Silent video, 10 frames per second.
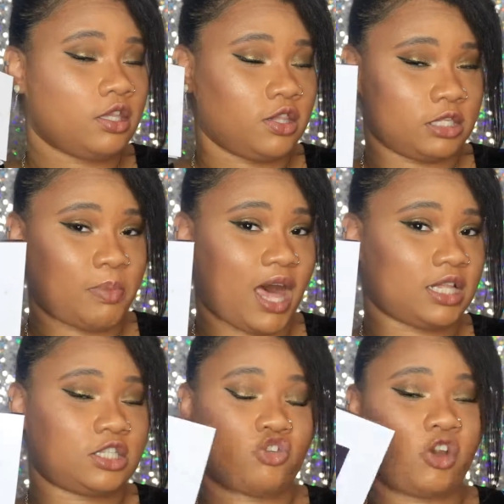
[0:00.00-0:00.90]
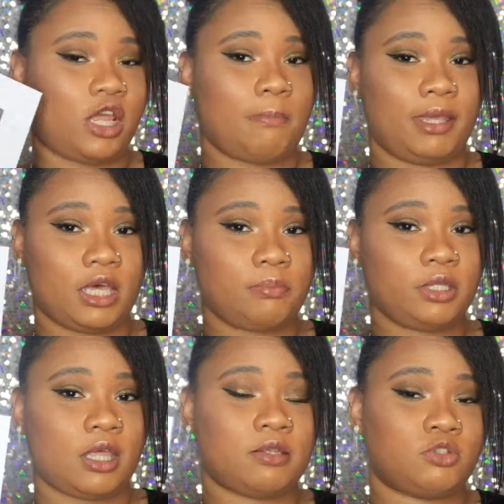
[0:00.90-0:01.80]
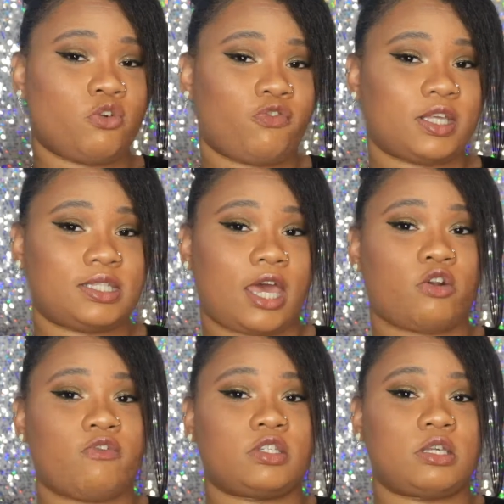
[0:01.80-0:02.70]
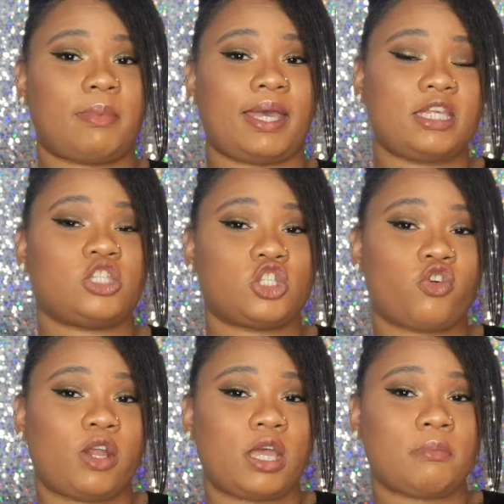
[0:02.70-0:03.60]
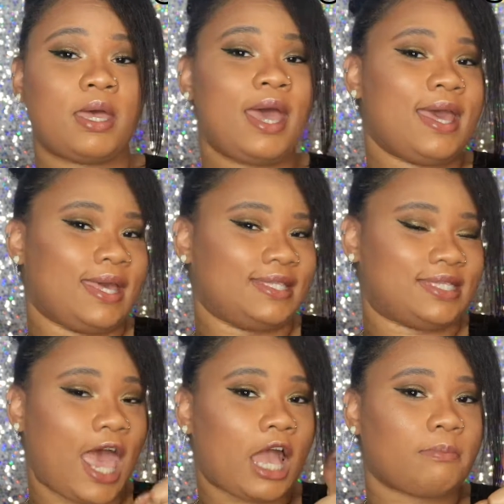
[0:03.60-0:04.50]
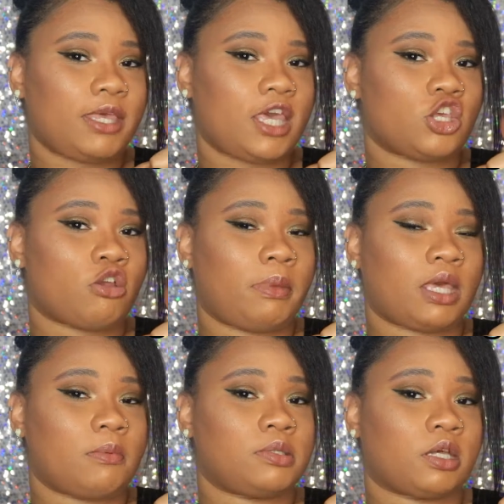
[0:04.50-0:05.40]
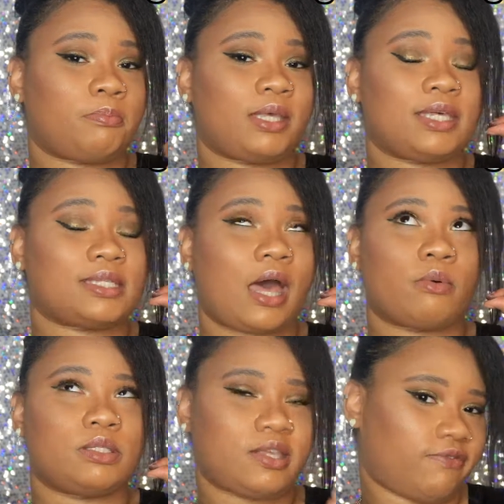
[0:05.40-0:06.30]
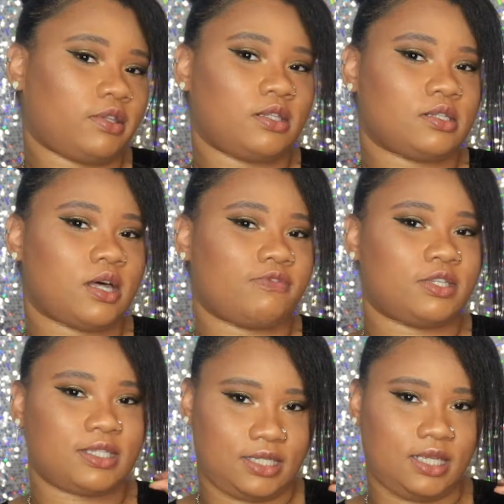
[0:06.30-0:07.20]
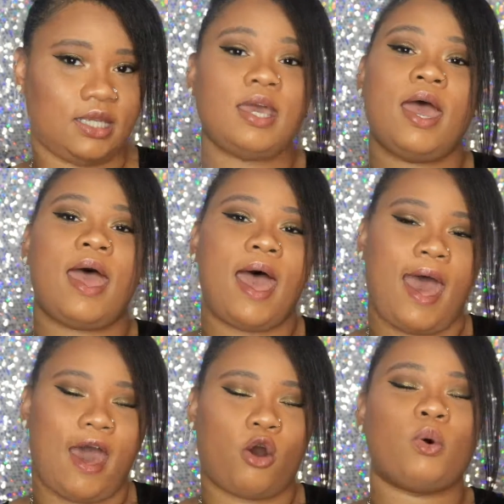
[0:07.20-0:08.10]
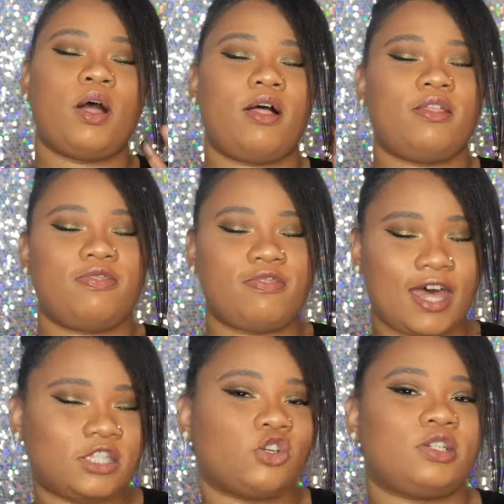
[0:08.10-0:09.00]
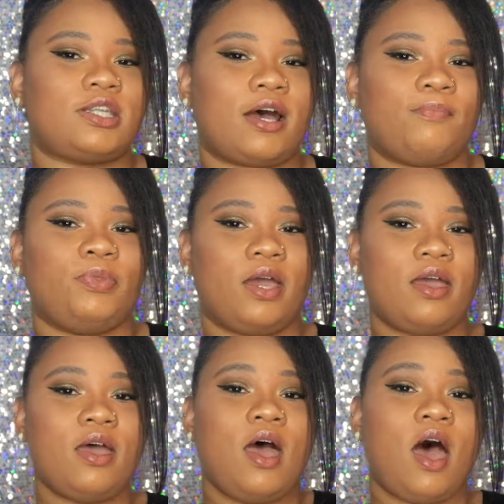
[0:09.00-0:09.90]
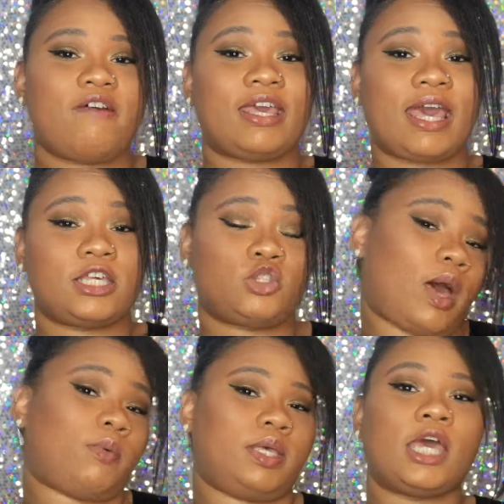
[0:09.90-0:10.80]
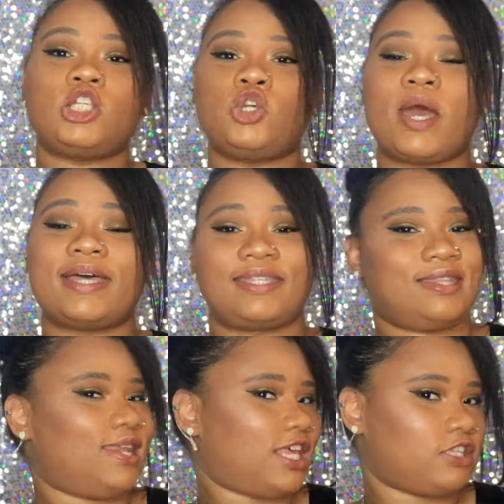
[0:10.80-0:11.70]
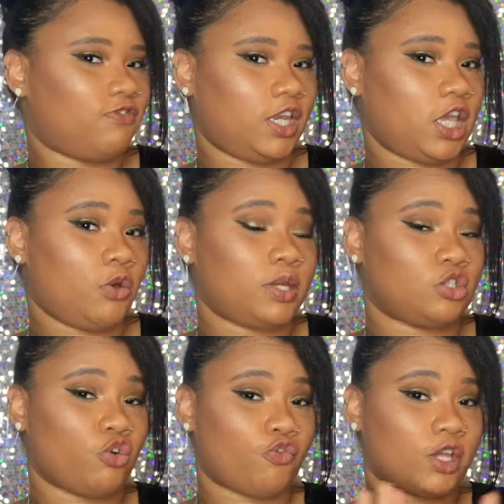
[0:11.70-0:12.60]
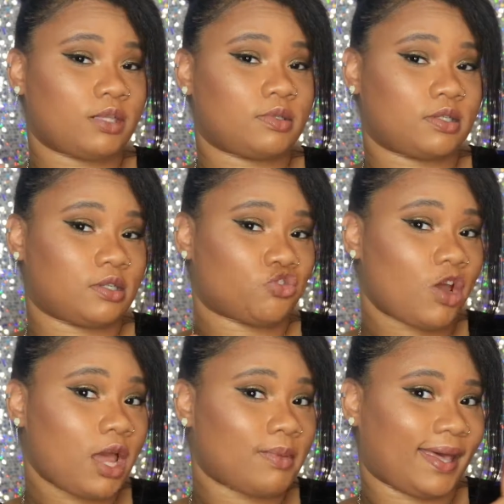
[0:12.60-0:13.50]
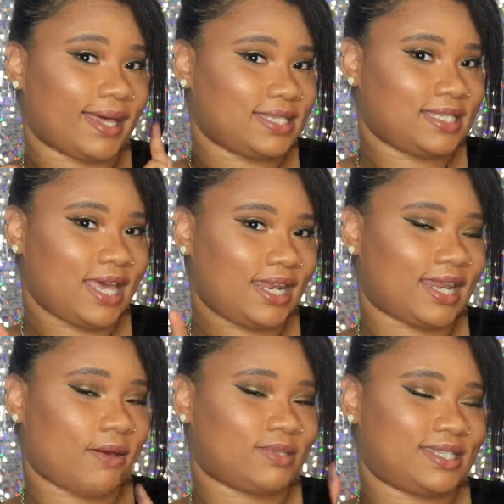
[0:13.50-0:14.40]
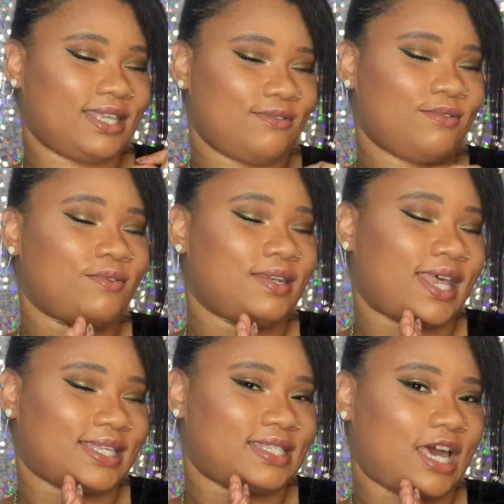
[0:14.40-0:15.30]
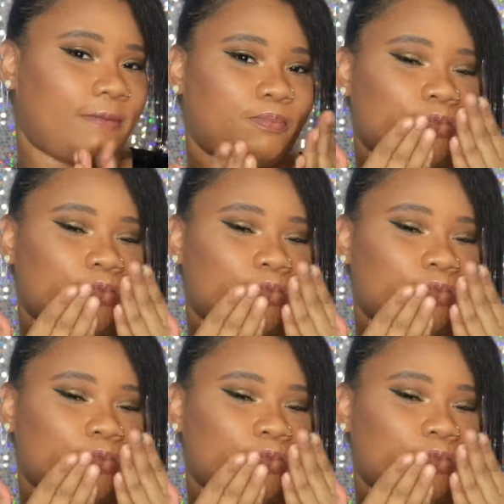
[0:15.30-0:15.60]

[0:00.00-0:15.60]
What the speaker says: this palette to create a makeup look, don't forget to head over to my Instagram and tag me in your makeup look, because I would definitely love to see how that turned out. Alright guys, so I will catch you guys in the next video, and don't forget to subscribe like I said, and I will see you next time.